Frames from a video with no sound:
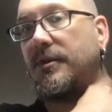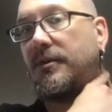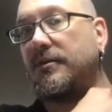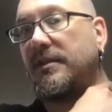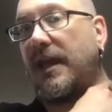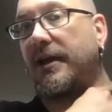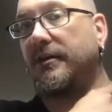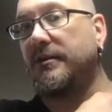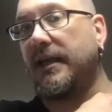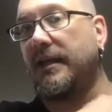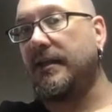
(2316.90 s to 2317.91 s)
Seattle
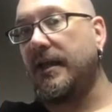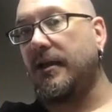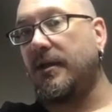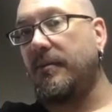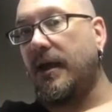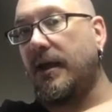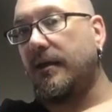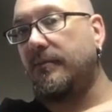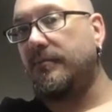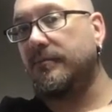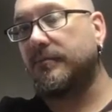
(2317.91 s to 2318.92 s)
tan down on my
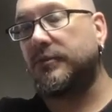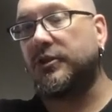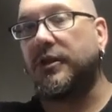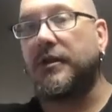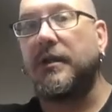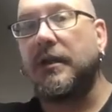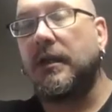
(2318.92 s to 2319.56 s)
shirt.